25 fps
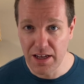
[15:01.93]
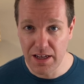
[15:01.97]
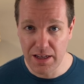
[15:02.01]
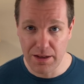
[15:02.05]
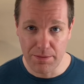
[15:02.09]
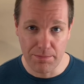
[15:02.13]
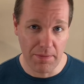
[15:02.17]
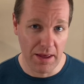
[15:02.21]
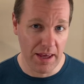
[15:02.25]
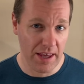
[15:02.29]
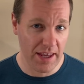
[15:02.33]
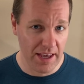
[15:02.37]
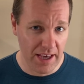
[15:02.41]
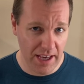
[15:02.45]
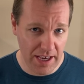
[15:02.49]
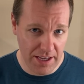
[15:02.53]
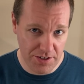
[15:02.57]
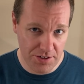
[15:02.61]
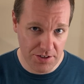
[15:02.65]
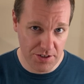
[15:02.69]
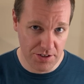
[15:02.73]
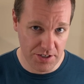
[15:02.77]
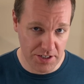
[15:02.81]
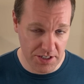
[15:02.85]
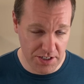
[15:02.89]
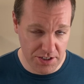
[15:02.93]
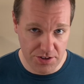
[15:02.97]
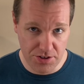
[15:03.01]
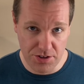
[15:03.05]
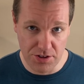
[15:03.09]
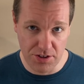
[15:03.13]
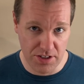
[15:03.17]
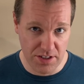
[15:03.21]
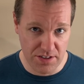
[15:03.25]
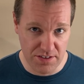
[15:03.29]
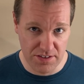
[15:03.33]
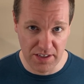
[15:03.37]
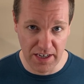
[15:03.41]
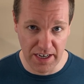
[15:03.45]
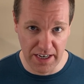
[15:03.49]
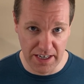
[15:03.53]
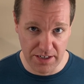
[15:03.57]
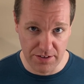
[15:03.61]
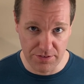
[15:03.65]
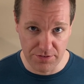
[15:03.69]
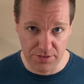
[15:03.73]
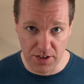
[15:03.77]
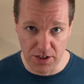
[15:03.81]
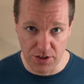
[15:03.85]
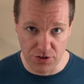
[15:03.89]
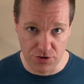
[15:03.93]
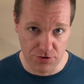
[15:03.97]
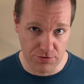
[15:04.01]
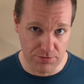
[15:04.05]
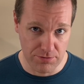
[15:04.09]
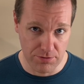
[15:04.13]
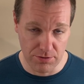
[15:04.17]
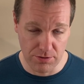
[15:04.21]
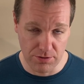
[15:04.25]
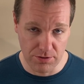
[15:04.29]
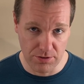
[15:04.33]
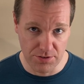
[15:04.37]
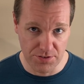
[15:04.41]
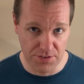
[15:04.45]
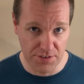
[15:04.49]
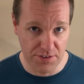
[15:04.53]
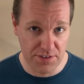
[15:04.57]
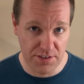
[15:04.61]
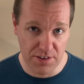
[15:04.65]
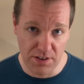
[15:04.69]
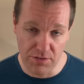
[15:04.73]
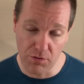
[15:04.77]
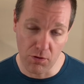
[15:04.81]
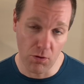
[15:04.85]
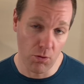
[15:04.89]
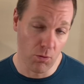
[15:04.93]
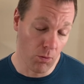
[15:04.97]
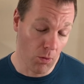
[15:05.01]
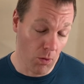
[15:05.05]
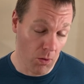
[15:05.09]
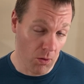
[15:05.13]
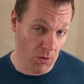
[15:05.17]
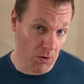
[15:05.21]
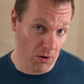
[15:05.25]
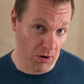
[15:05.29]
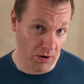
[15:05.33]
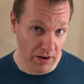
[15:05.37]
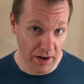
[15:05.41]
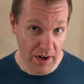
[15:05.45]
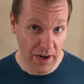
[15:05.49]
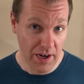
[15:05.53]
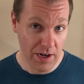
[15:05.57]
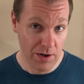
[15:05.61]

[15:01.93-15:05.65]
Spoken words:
may enter into this kind of controlled civil war